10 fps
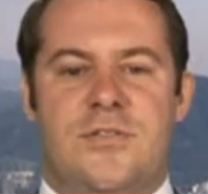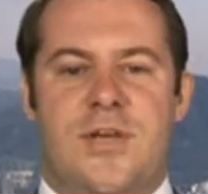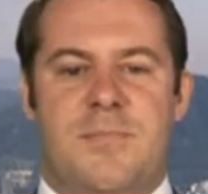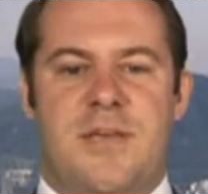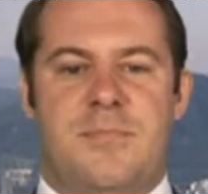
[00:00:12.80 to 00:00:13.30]

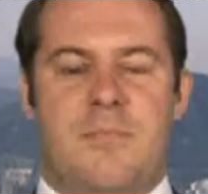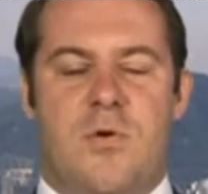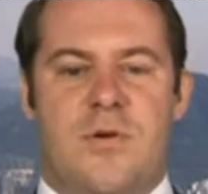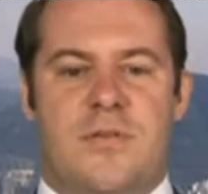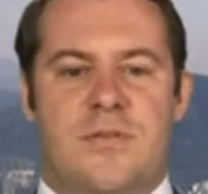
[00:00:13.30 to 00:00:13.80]
JP
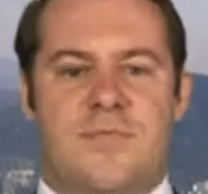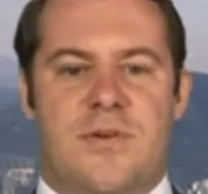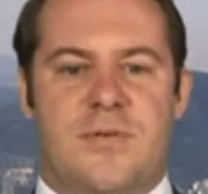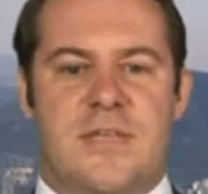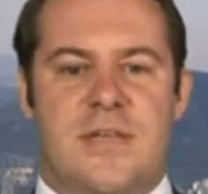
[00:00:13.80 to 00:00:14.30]
Morgan's
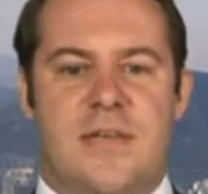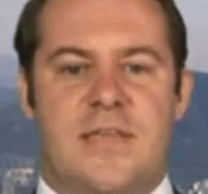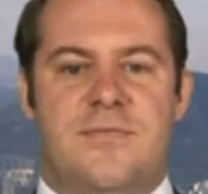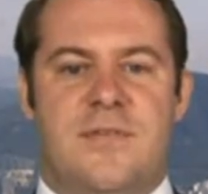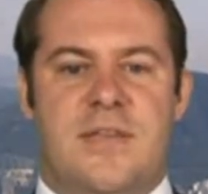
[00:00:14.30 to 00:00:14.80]
view is, at
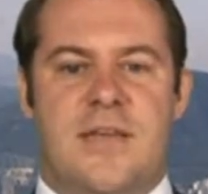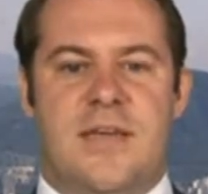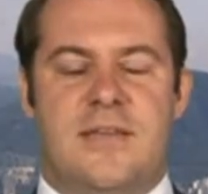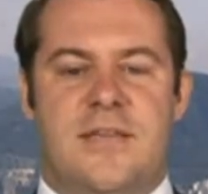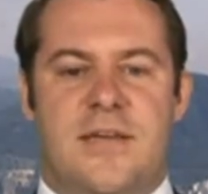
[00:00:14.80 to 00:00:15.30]
least for the
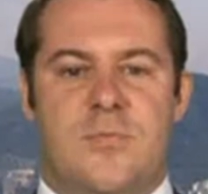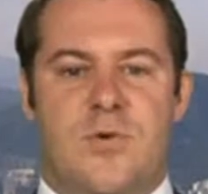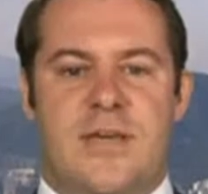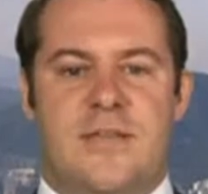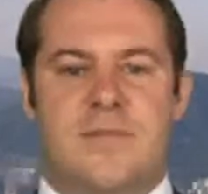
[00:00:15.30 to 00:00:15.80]
near term,
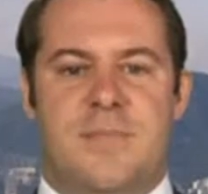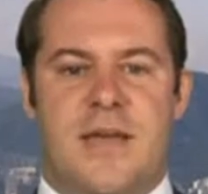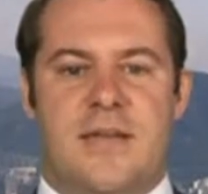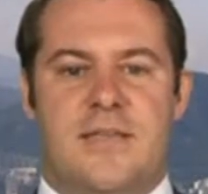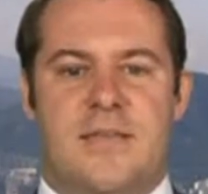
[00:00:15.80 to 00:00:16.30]
we
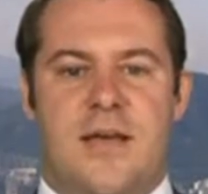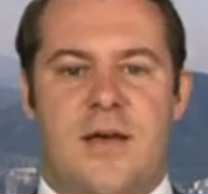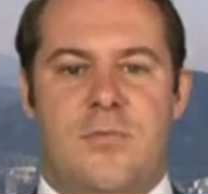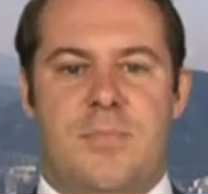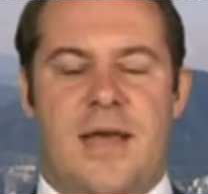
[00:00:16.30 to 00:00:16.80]
expect
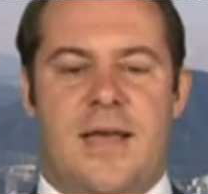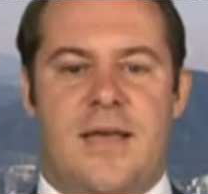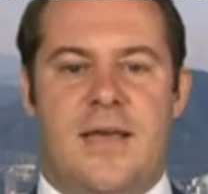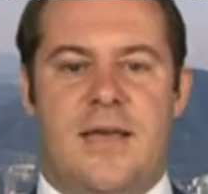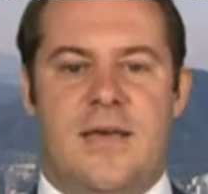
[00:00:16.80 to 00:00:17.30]

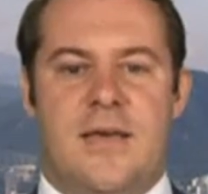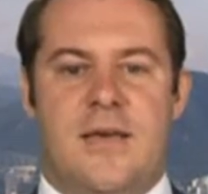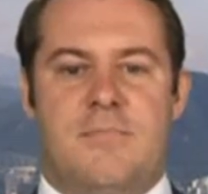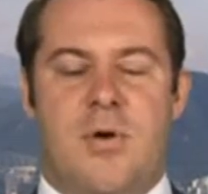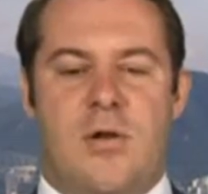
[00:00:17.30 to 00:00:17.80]
OPEC
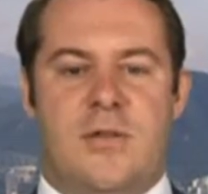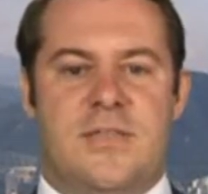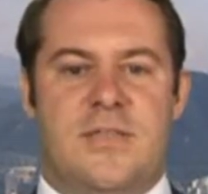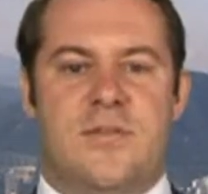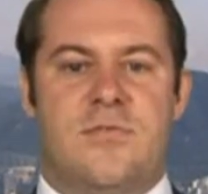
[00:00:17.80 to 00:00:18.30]

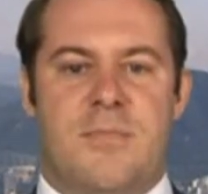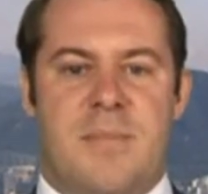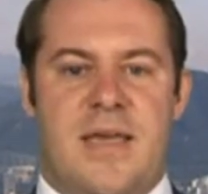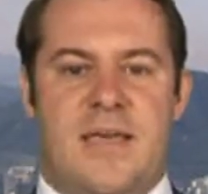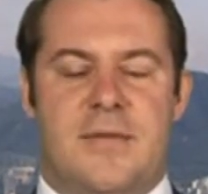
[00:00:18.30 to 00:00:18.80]
policy to
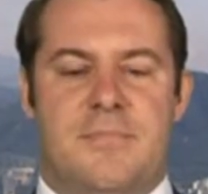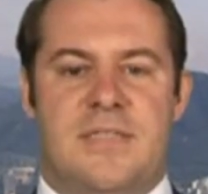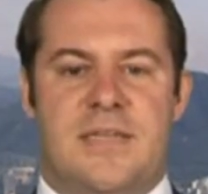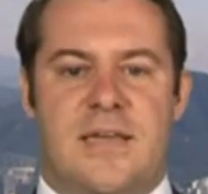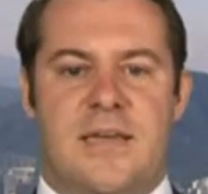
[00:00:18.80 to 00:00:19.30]
remain, and
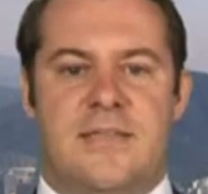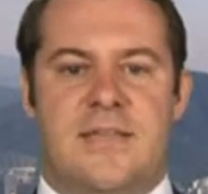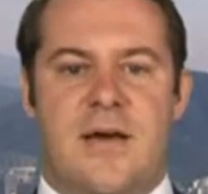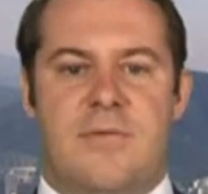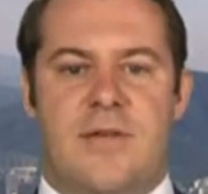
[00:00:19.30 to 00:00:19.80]
particularly
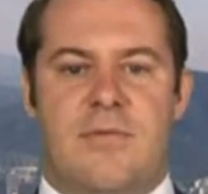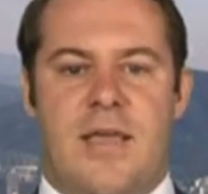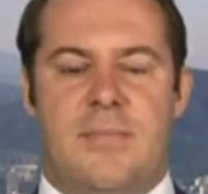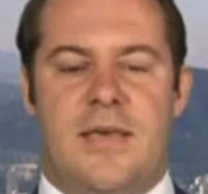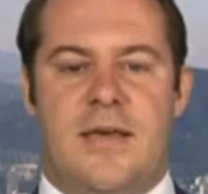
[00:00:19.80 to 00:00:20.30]
Saudi
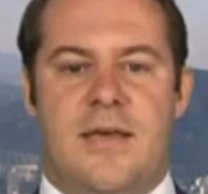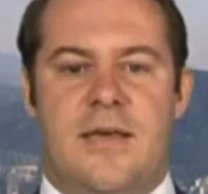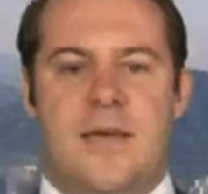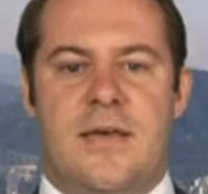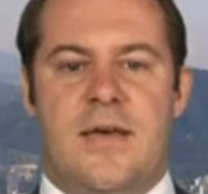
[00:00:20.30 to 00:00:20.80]
Arabia
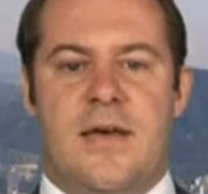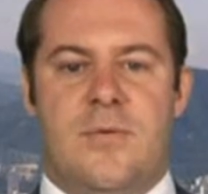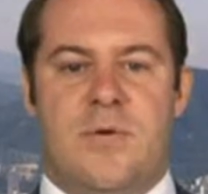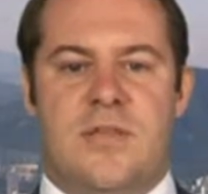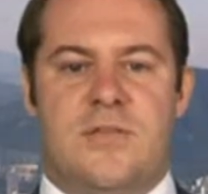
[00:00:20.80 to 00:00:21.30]

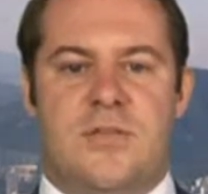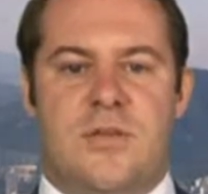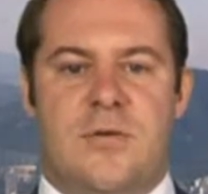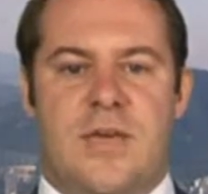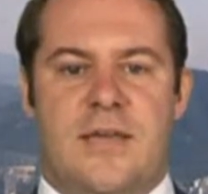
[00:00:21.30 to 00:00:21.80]
with its
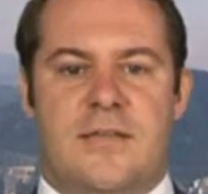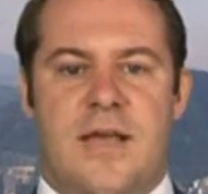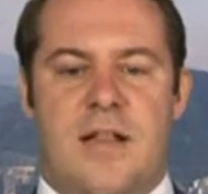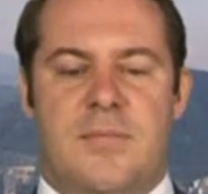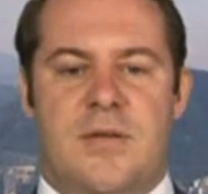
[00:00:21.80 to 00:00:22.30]
new King
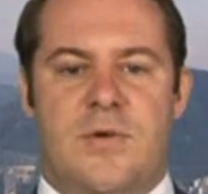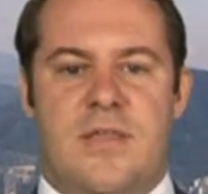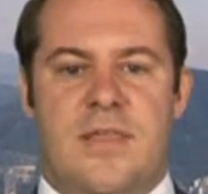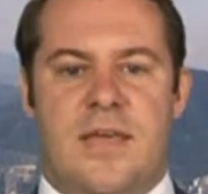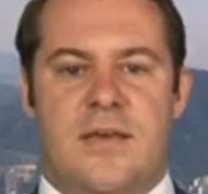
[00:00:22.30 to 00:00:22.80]
Salman. We
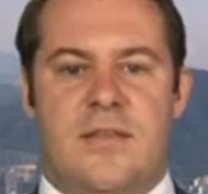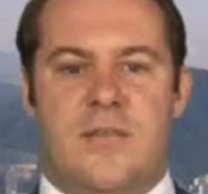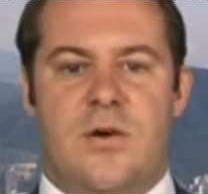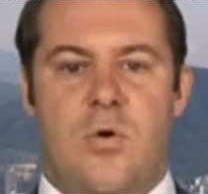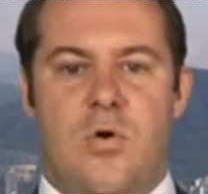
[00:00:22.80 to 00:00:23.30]
think
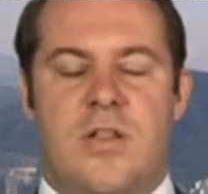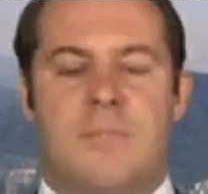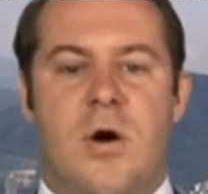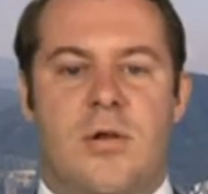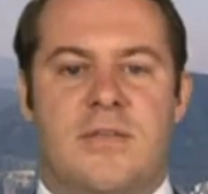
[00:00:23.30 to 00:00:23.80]
the oil
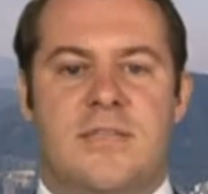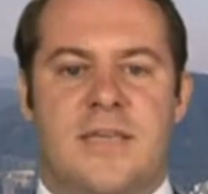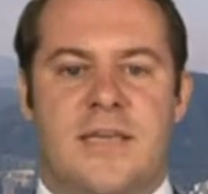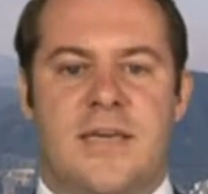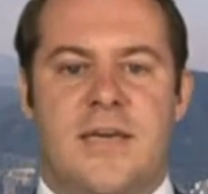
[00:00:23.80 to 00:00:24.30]

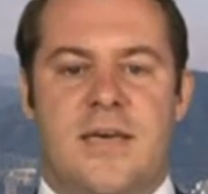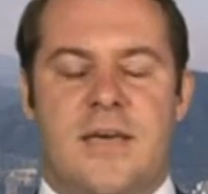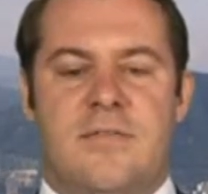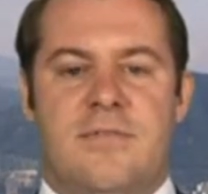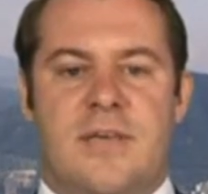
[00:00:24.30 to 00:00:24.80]
policy
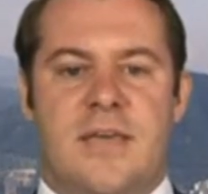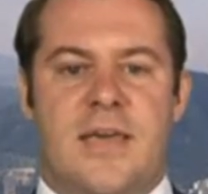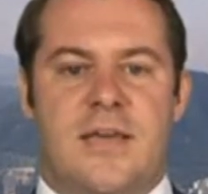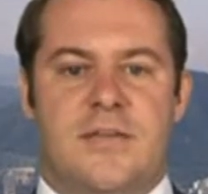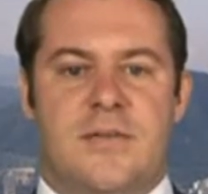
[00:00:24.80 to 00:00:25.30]
for the
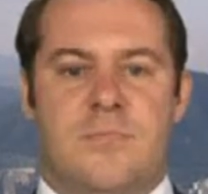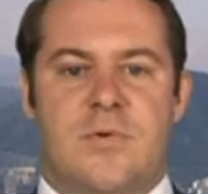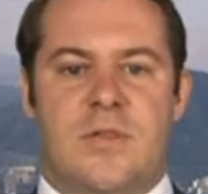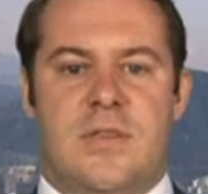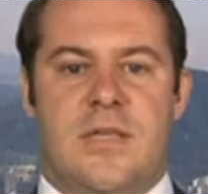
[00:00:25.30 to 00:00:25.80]
kingdom
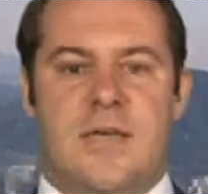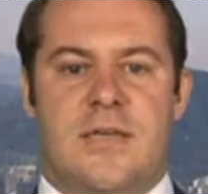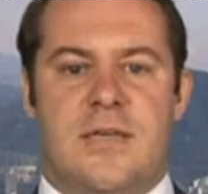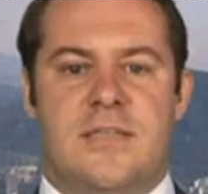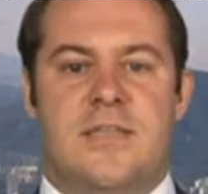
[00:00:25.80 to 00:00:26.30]
will
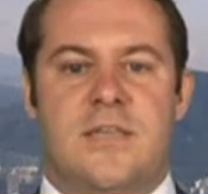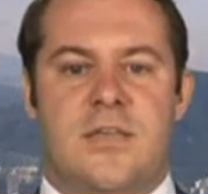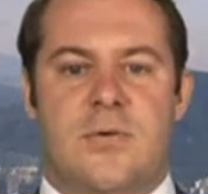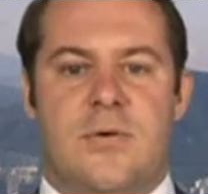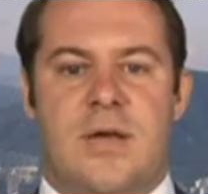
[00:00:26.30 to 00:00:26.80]

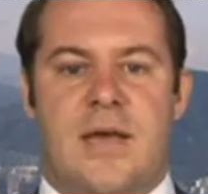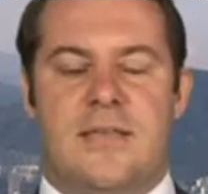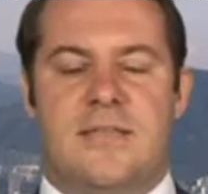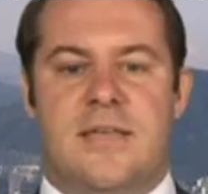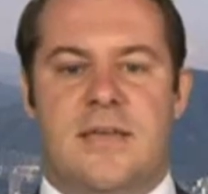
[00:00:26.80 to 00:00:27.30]
continue
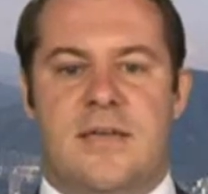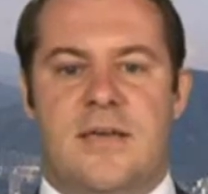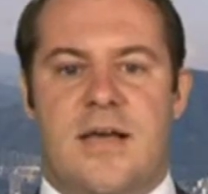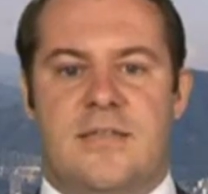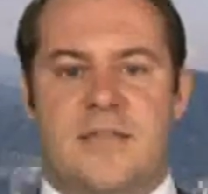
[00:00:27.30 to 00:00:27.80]
as
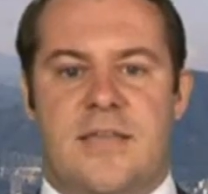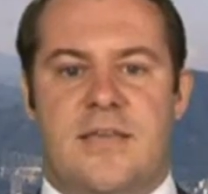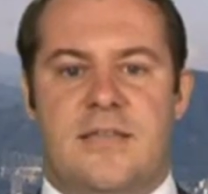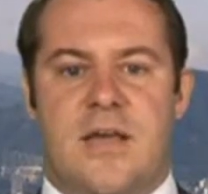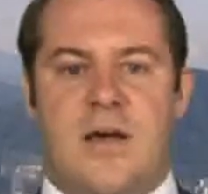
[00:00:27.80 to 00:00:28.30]
it
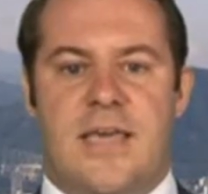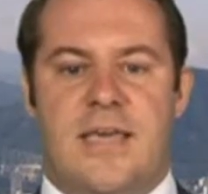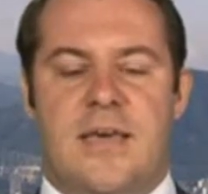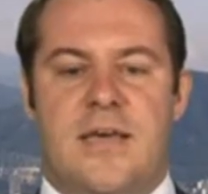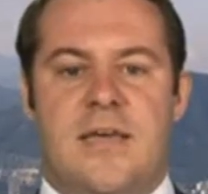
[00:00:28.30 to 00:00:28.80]
is, i.e.